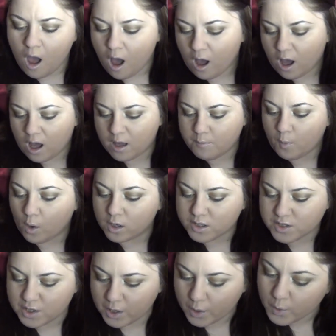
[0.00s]

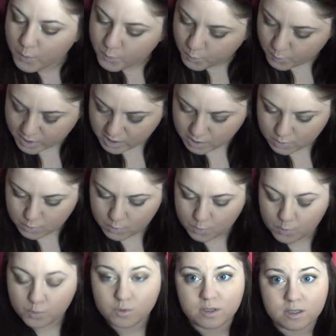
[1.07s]
Also, when
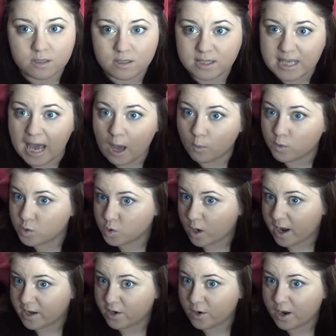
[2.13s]
you towel
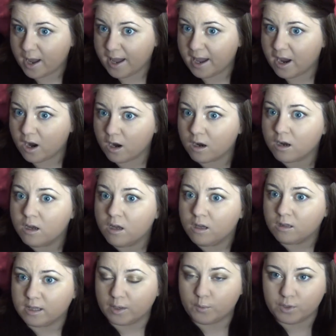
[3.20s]
dry your hair,
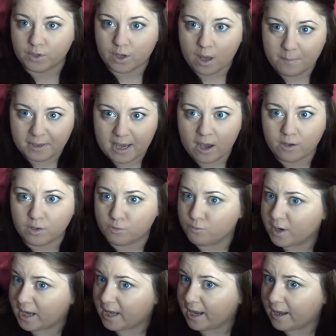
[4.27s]
like when you're coming out and you're
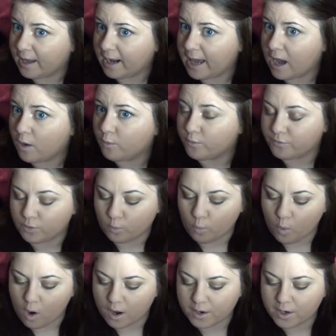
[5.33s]
wringing it out with the
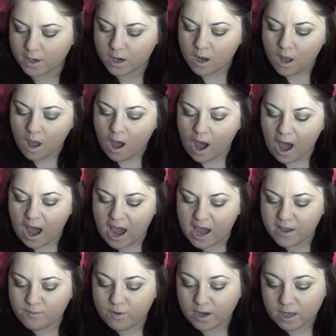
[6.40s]
water,
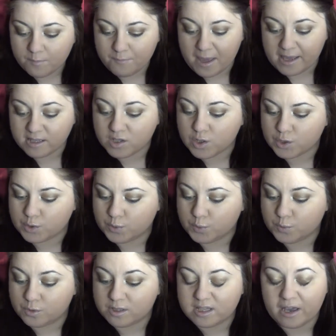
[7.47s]
I recommend
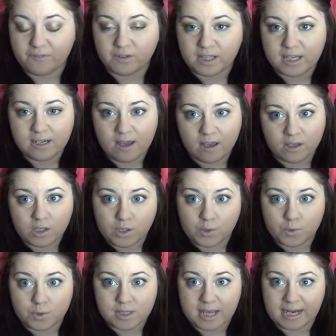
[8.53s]
to definitely not
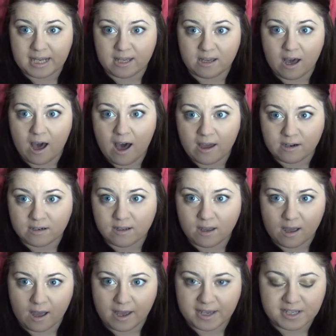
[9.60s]
use any cotton
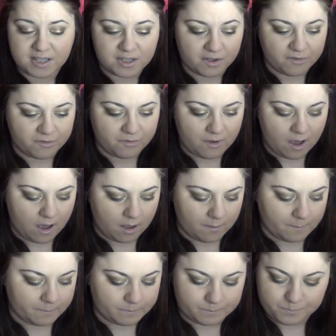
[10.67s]
kinds of
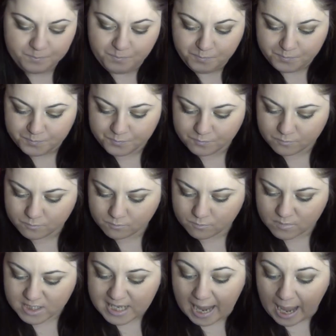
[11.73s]

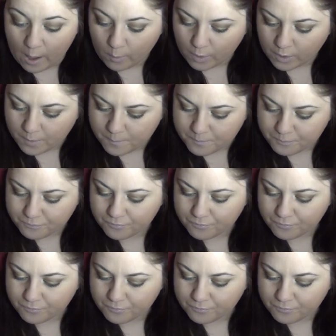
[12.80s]
towel,